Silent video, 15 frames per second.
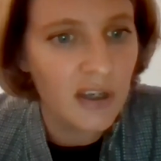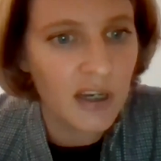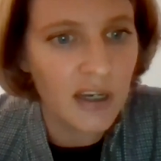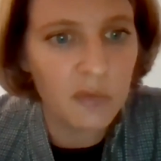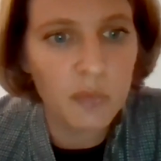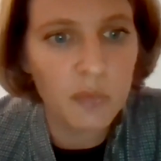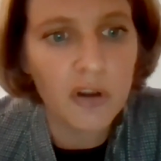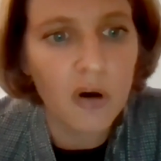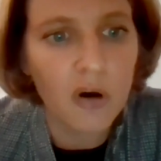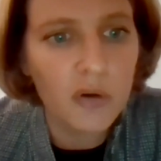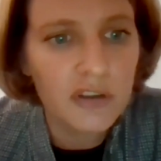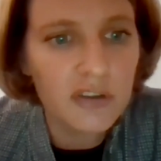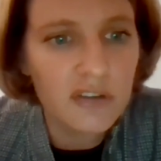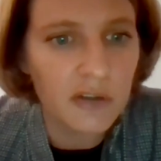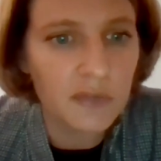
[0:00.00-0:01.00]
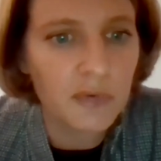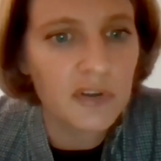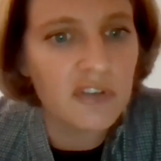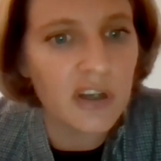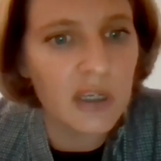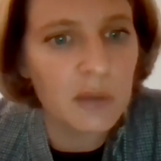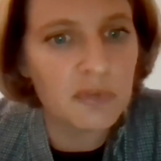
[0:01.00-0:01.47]
And with all these different
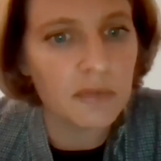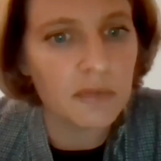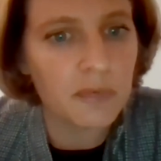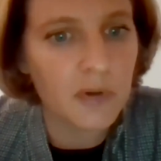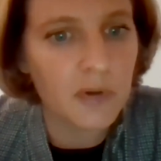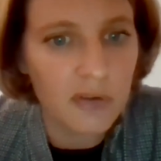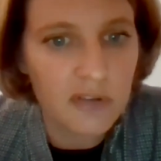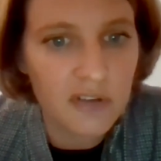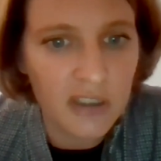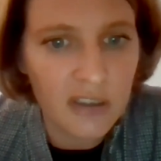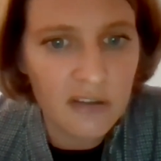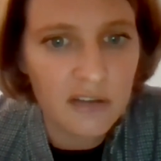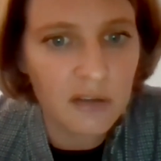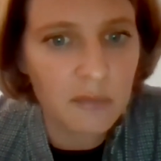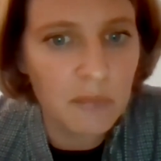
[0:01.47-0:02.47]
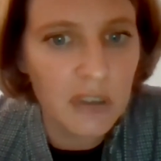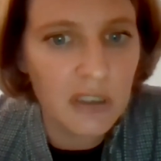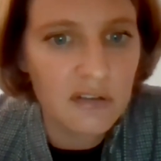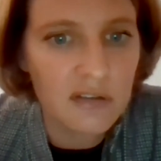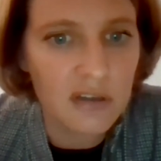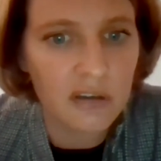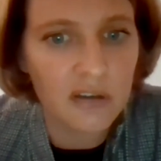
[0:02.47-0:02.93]
types of content, it
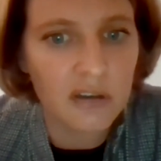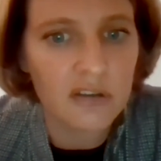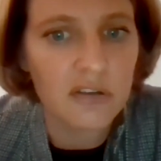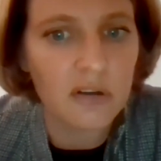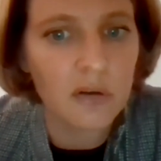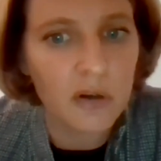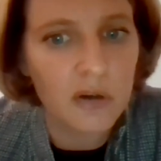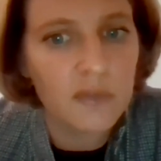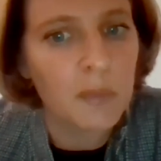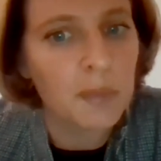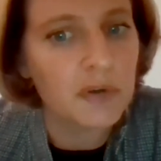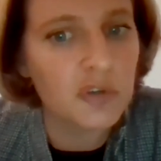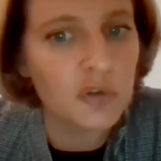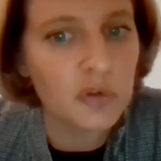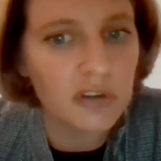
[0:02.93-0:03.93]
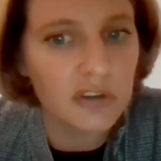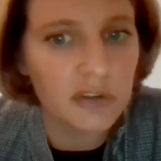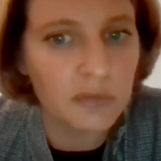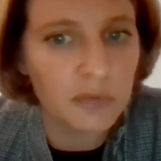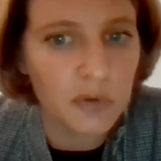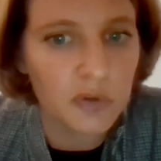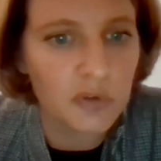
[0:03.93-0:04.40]
means that there's a lot of opportunity
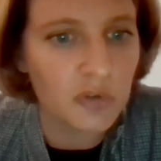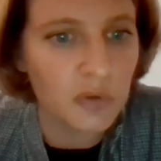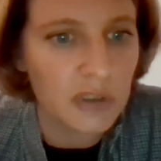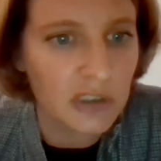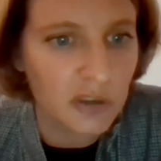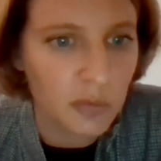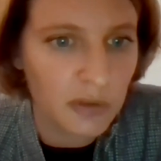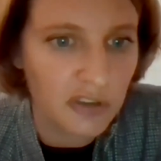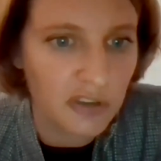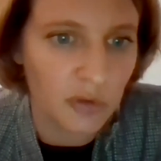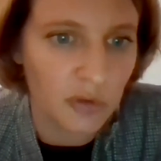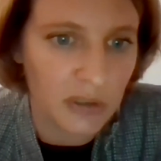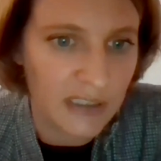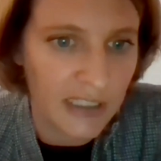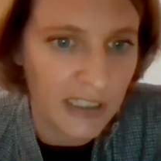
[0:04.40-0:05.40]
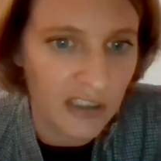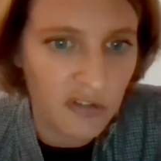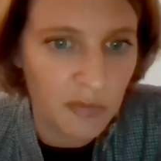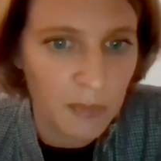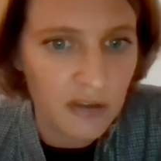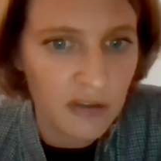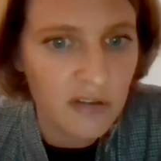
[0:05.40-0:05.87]
for you to increase your
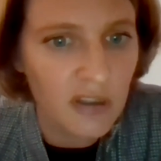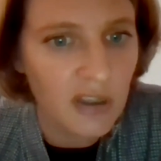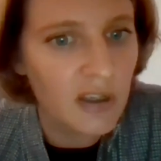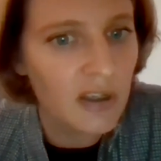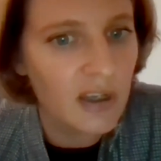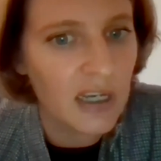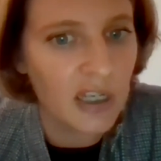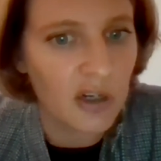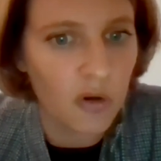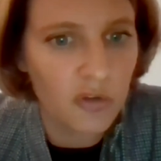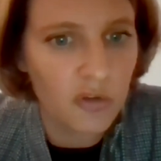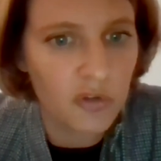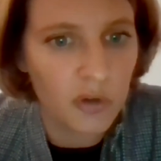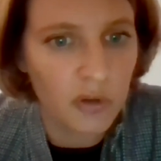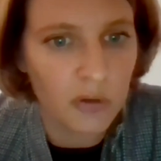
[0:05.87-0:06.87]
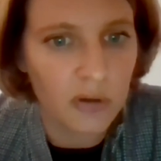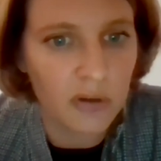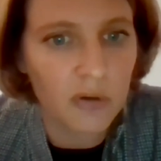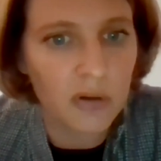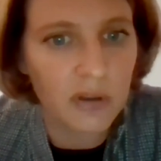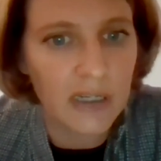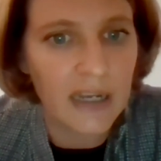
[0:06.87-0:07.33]
engagement and also your
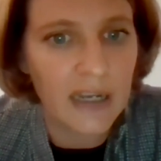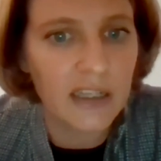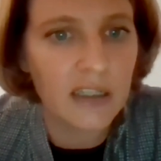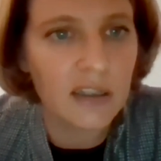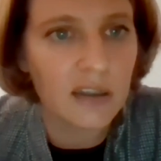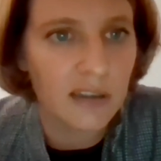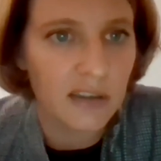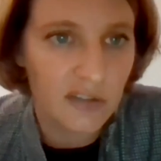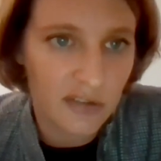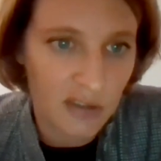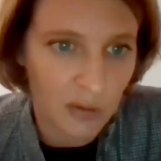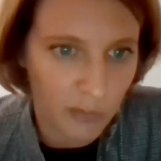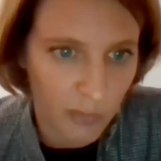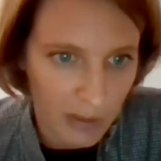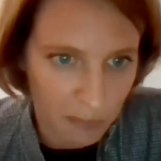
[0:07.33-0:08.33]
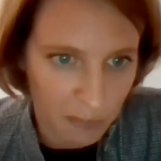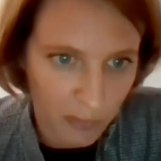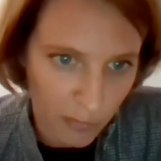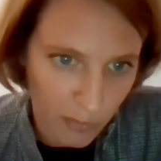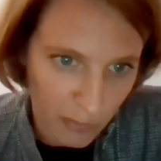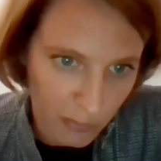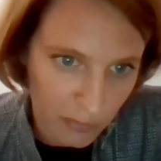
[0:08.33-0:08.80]
organic Instagram
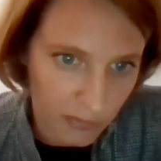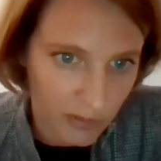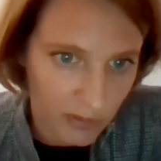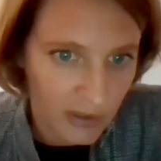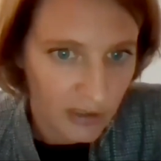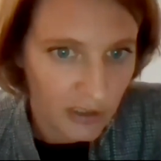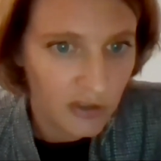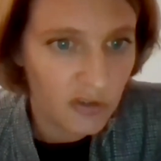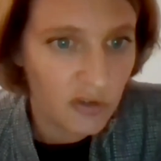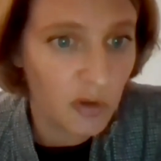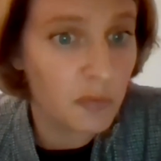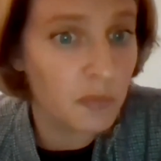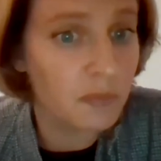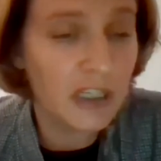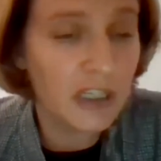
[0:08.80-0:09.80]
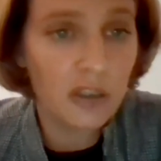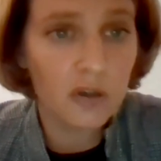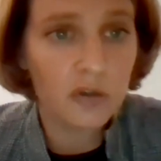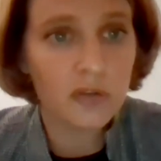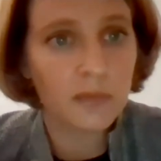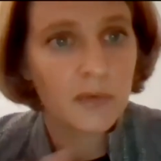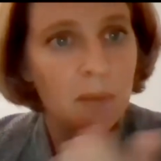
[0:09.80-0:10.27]
growth. So
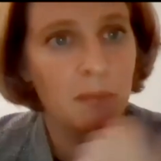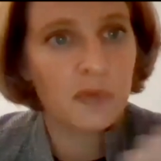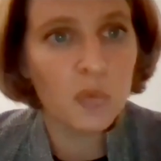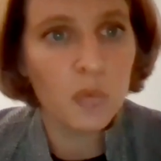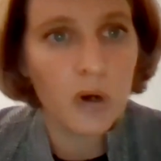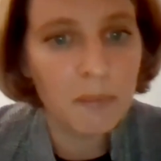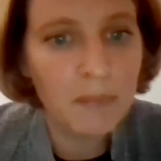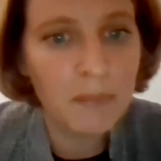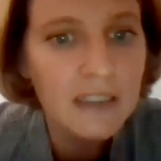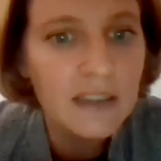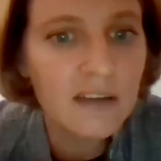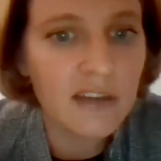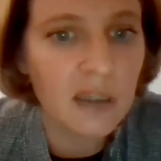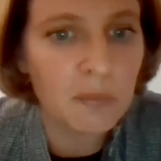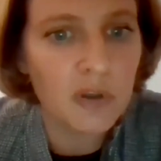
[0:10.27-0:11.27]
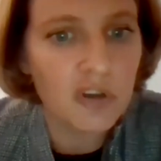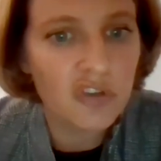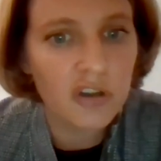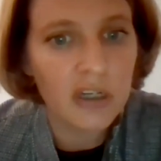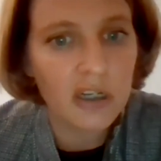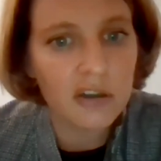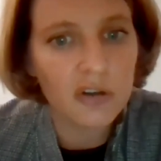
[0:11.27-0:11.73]
videos of up to 1 minute can be
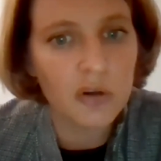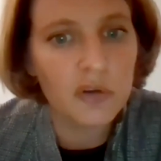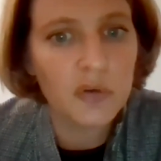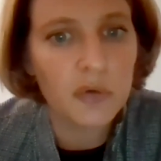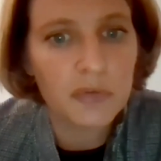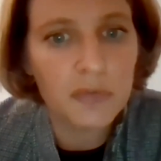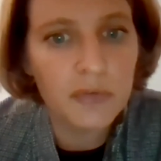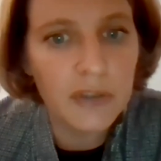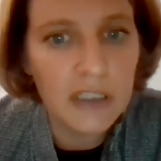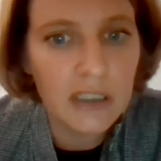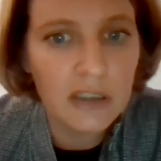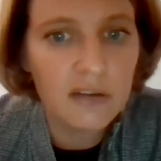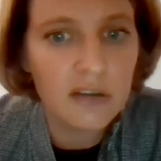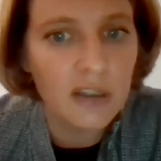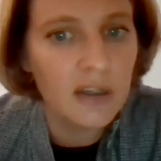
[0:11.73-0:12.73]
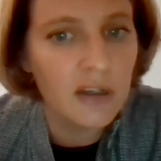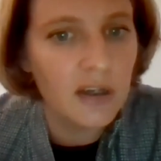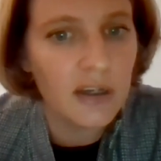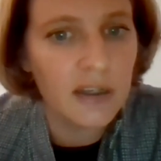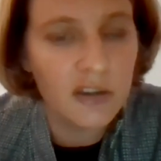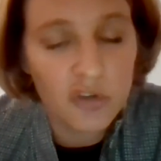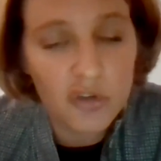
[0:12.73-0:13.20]
shared on your feed.
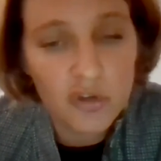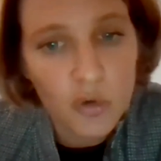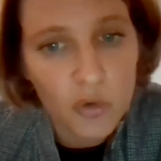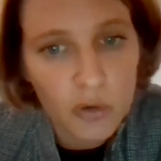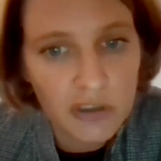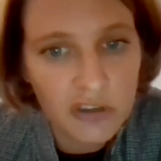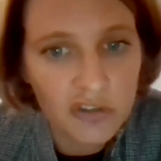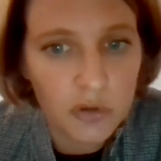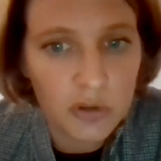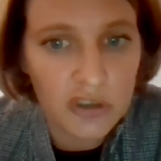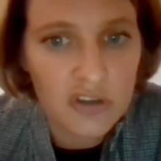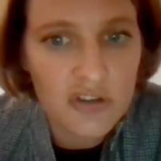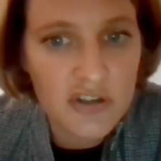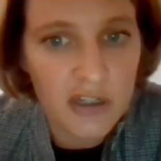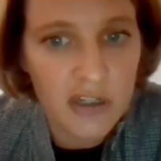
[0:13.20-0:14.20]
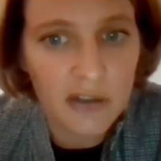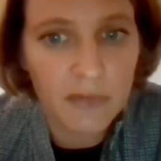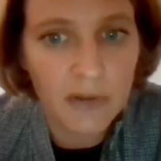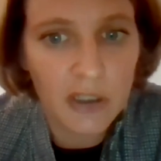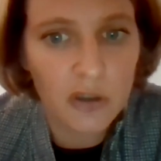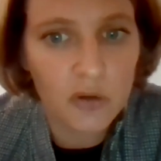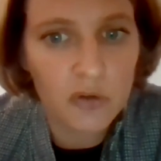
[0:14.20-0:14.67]
In stories, you can share
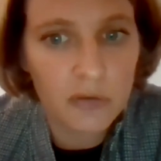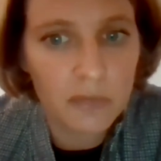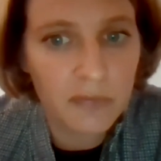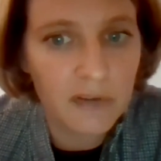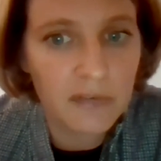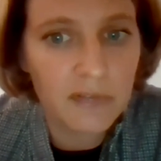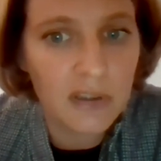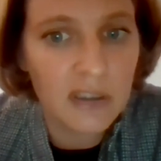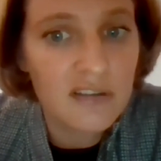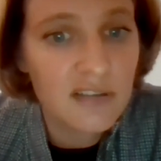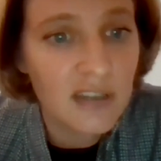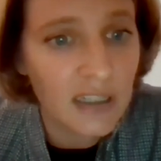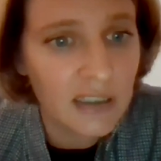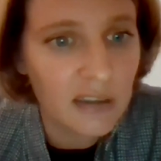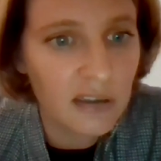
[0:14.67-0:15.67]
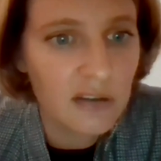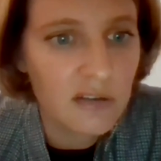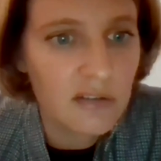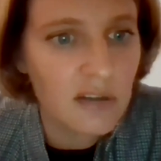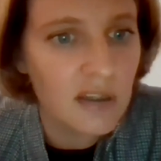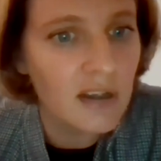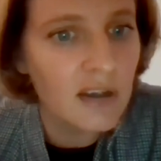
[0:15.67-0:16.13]
videos of 15
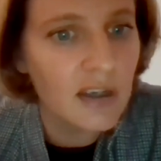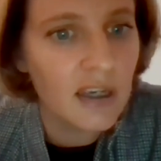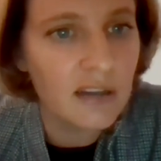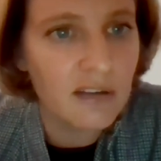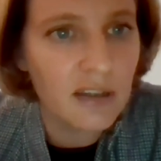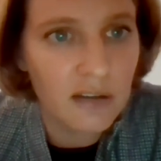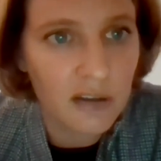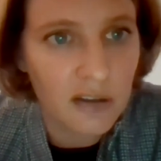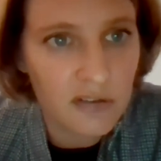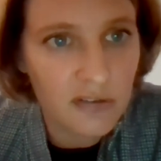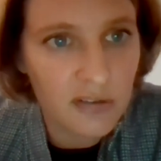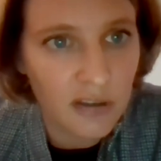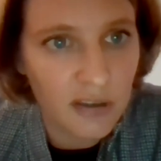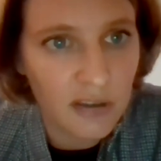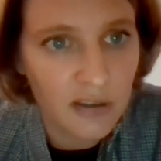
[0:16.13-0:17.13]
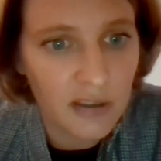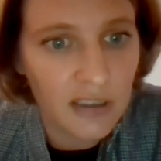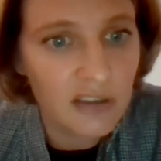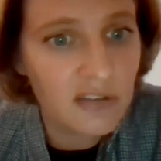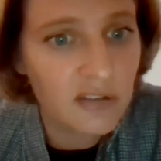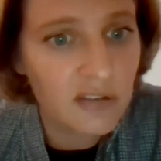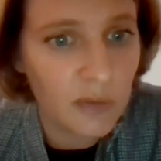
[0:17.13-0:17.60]
seconds. And then there's
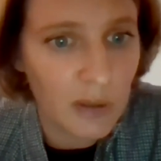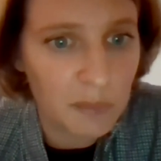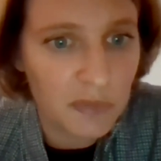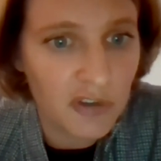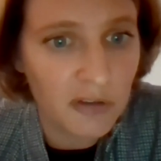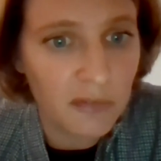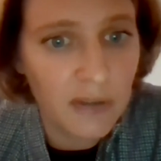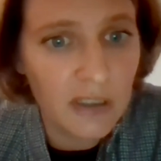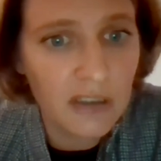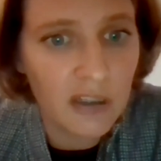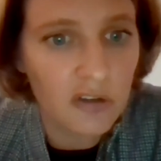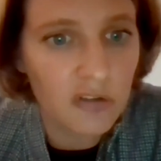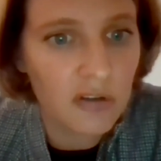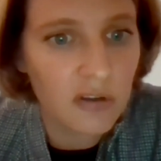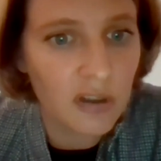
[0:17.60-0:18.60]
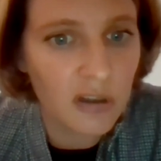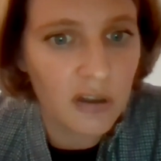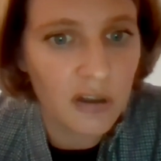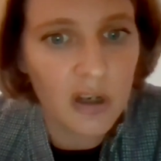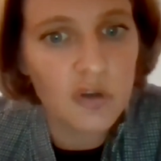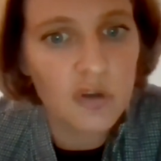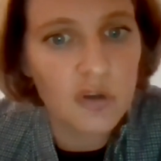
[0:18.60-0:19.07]
Instagram TV that
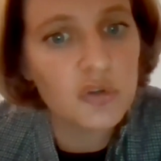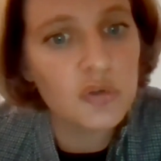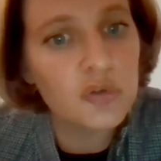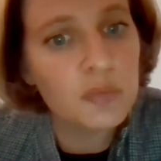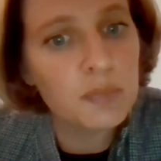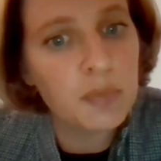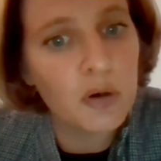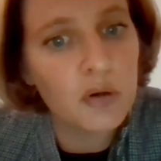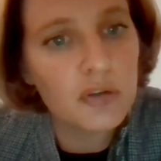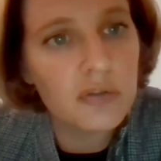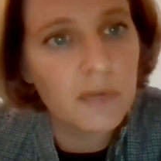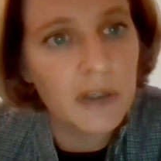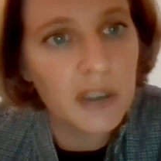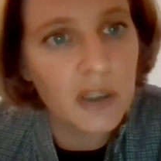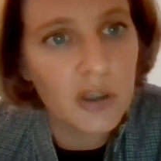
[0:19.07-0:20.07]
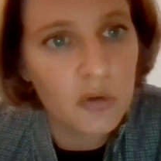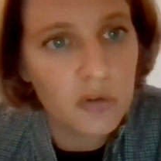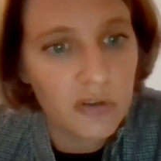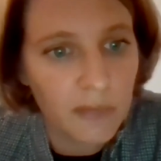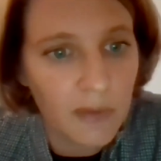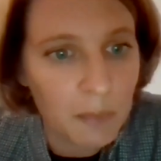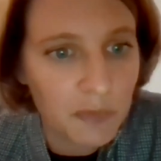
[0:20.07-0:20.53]
allows you to post videos
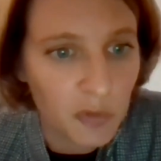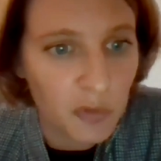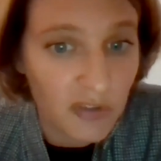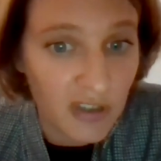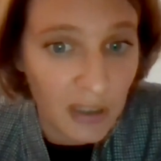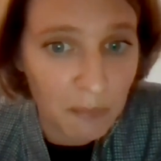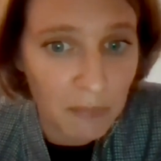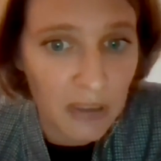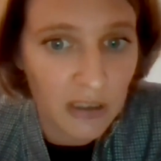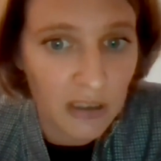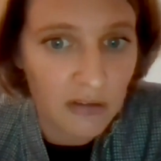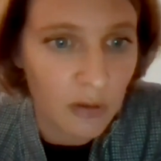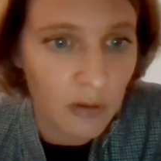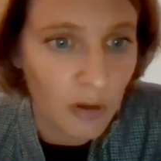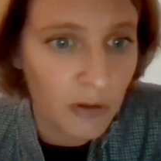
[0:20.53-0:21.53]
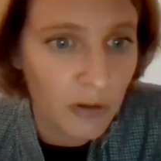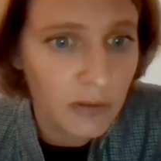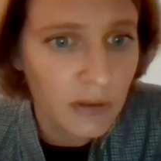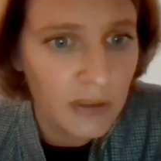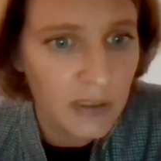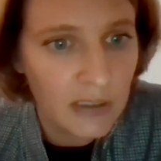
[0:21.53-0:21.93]
of up to 10 minutes long.